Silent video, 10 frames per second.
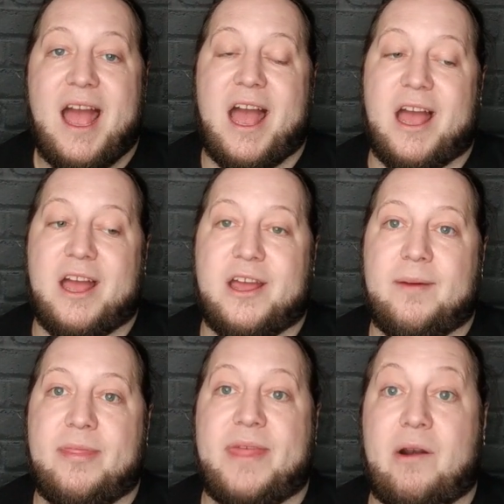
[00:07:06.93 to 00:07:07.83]

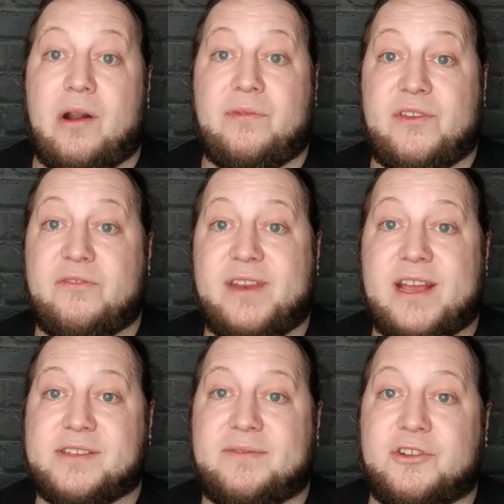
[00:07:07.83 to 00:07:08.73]
There are a few
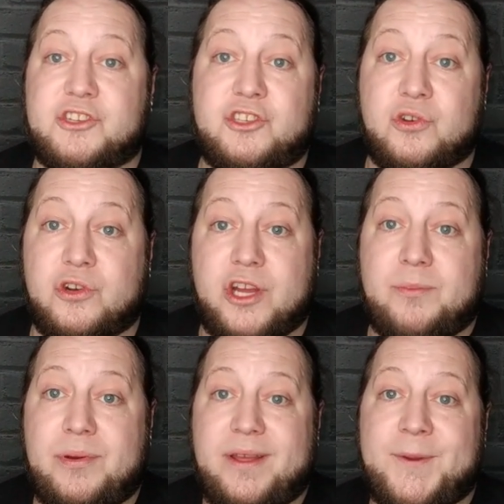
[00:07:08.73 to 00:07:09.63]
videos I've got stored
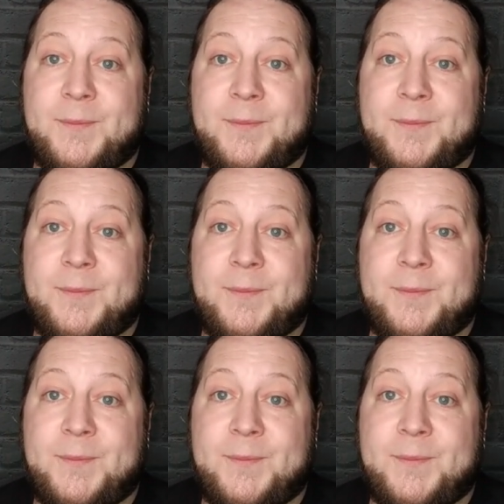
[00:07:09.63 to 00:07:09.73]
up.